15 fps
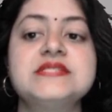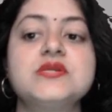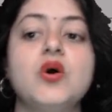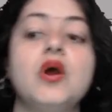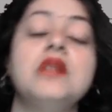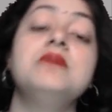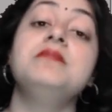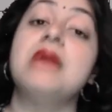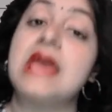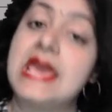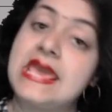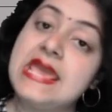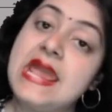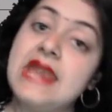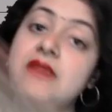column
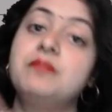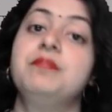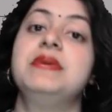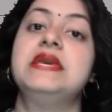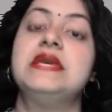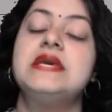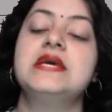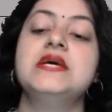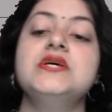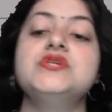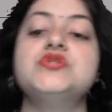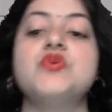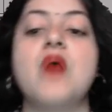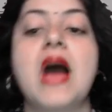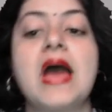A and B.
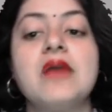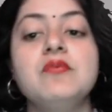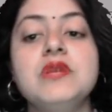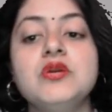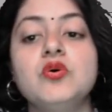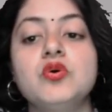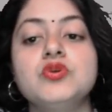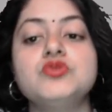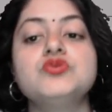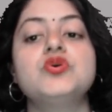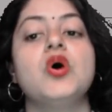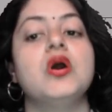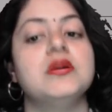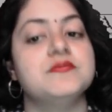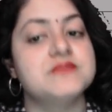So I will go to
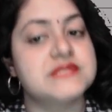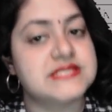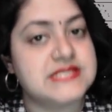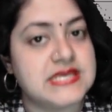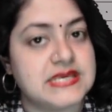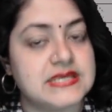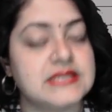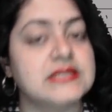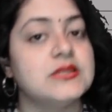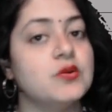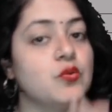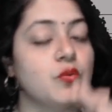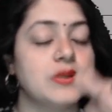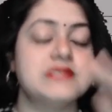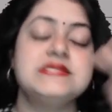column C.
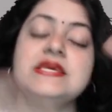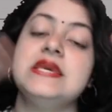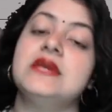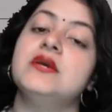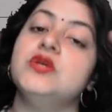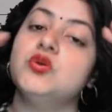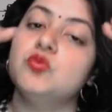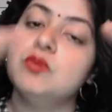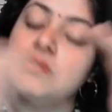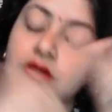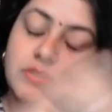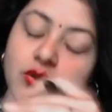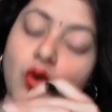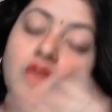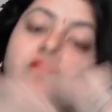The C, you will
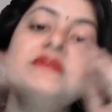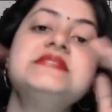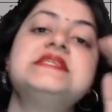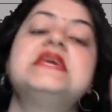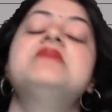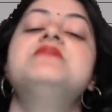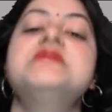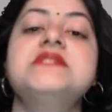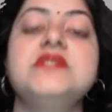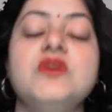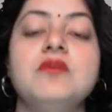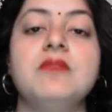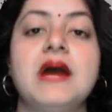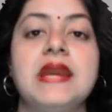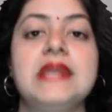always keep this in
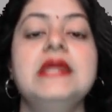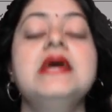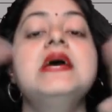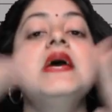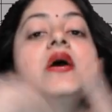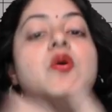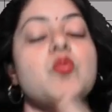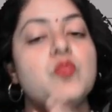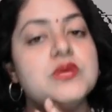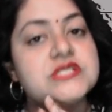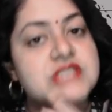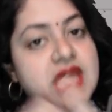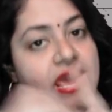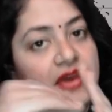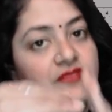your mind,
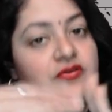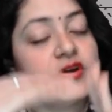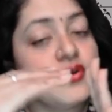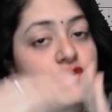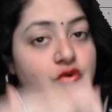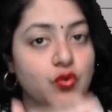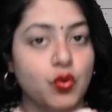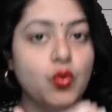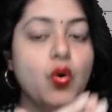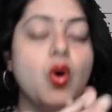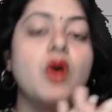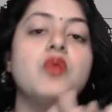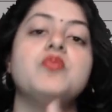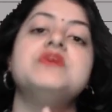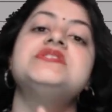whichever row
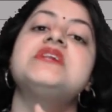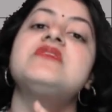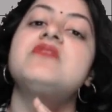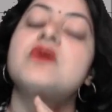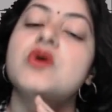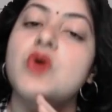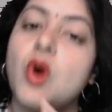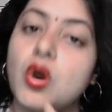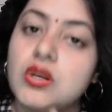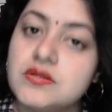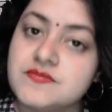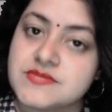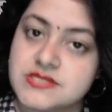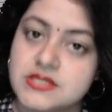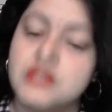or whichever
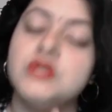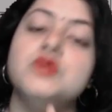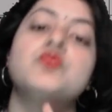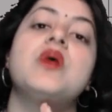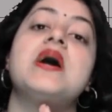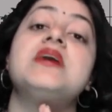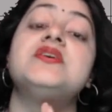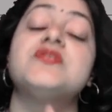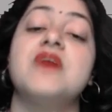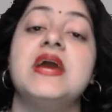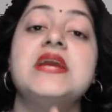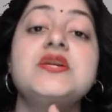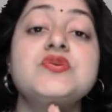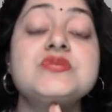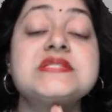columns you are
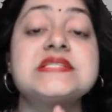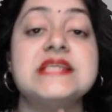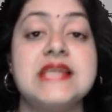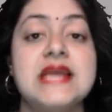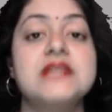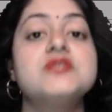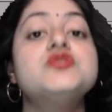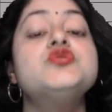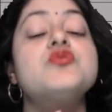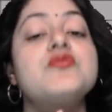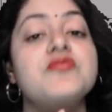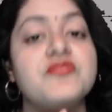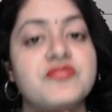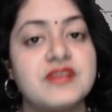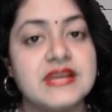trying to select to
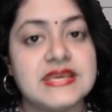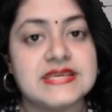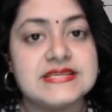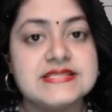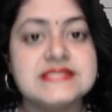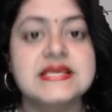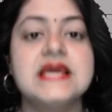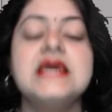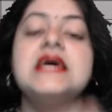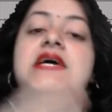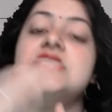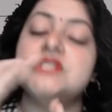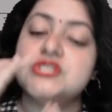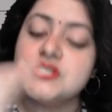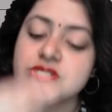freeze,
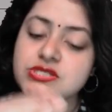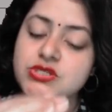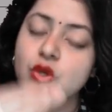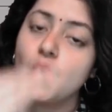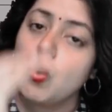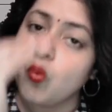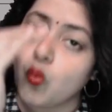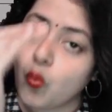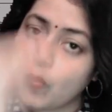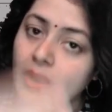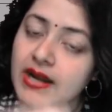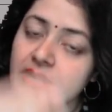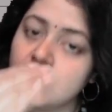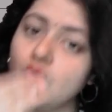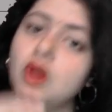just go
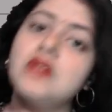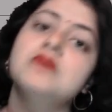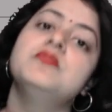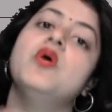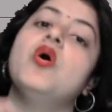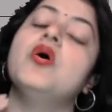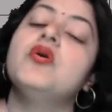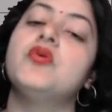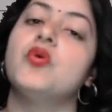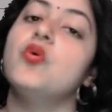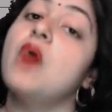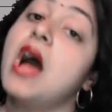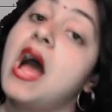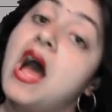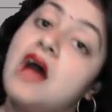one column or
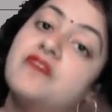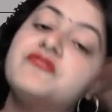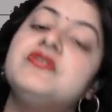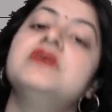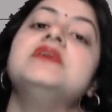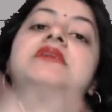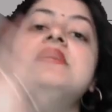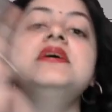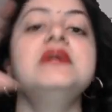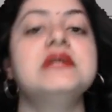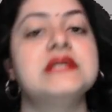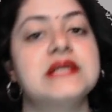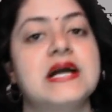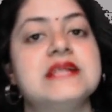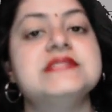row after the
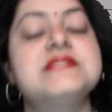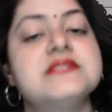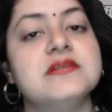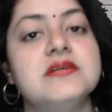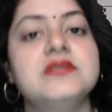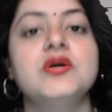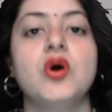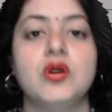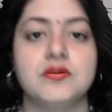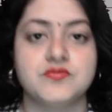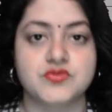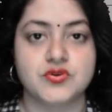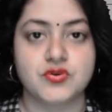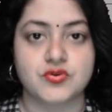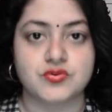concerned
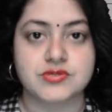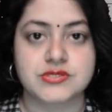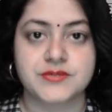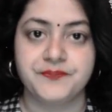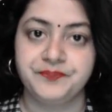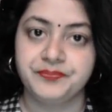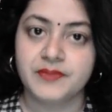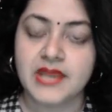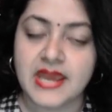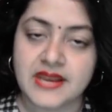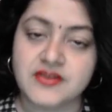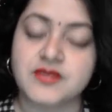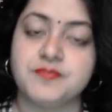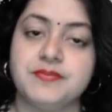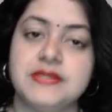columns or rows. I
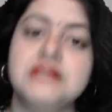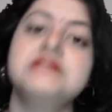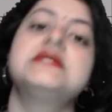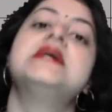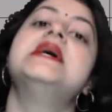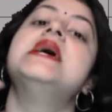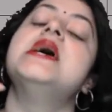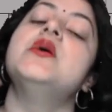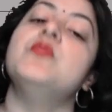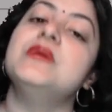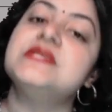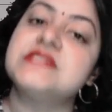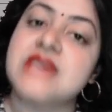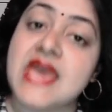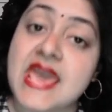repeat,
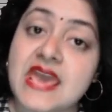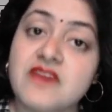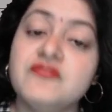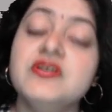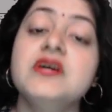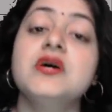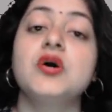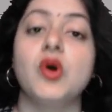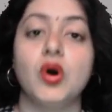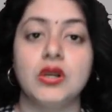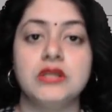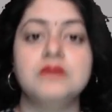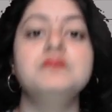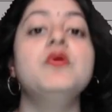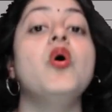whichever
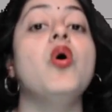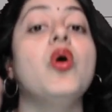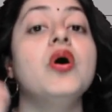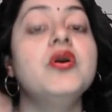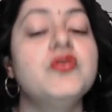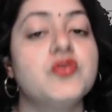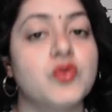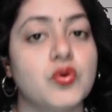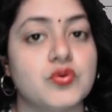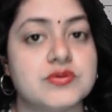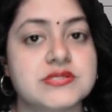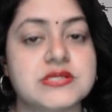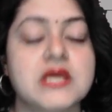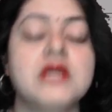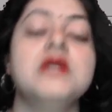column or
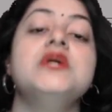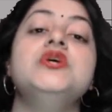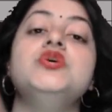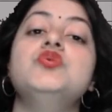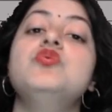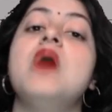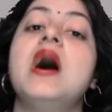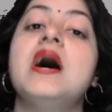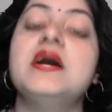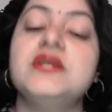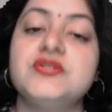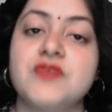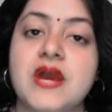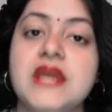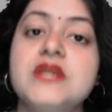rows you are
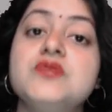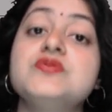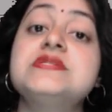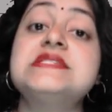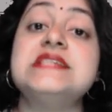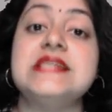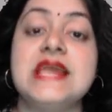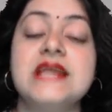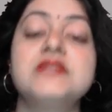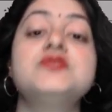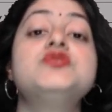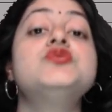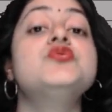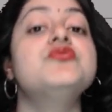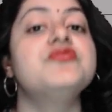trying to
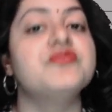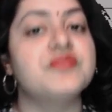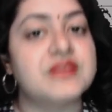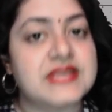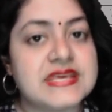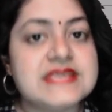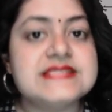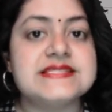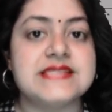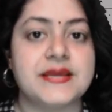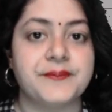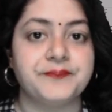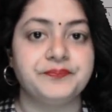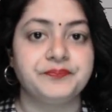select to freeze them,